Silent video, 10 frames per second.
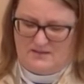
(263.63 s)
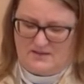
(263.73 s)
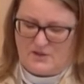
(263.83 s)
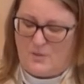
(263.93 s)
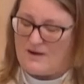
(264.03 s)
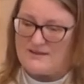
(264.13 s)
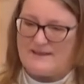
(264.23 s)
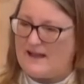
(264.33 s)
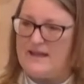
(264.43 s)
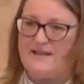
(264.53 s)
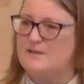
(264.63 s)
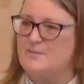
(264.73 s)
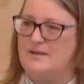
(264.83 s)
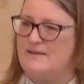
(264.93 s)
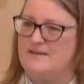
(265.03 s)
You are lucky to
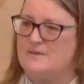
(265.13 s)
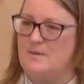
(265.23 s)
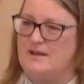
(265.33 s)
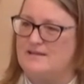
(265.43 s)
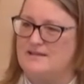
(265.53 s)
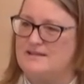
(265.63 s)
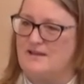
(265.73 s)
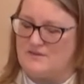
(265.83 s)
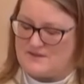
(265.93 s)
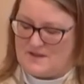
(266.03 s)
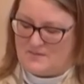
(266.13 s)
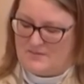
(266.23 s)
be in this place, he tells them,